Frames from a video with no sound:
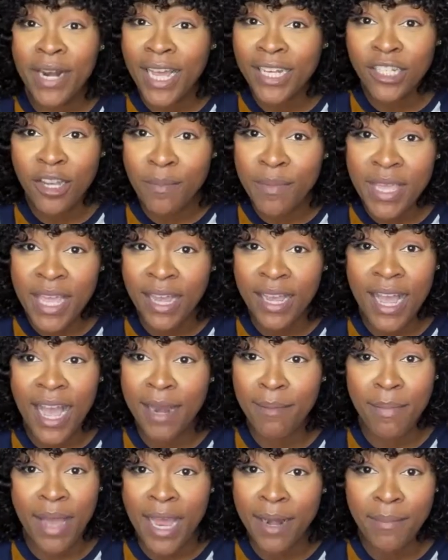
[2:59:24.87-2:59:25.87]
a
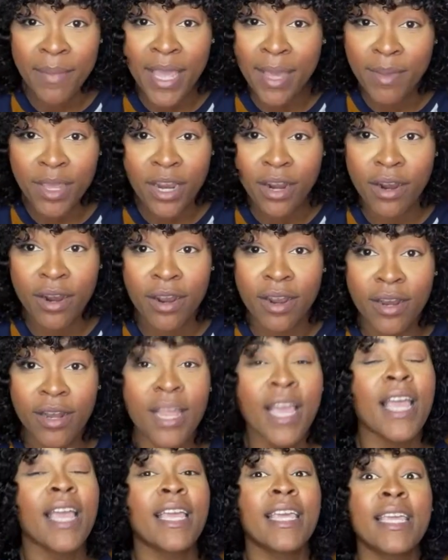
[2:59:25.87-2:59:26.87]
Jamaican man, baby girl,
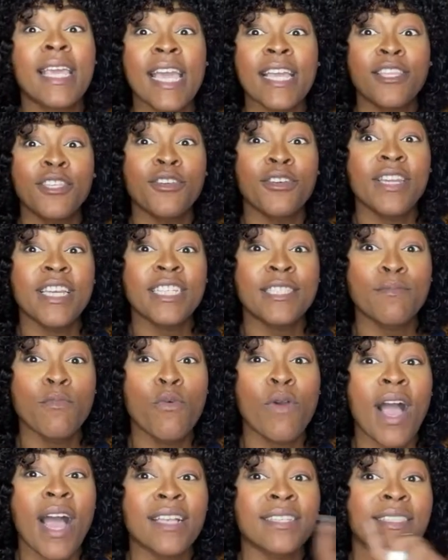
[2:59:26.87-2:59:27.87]
get you this
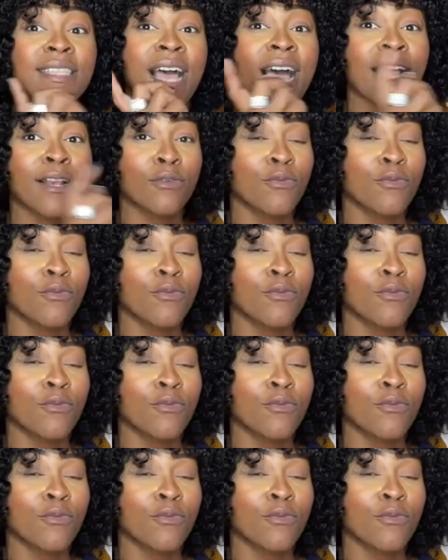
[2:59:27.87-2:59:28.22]
book and start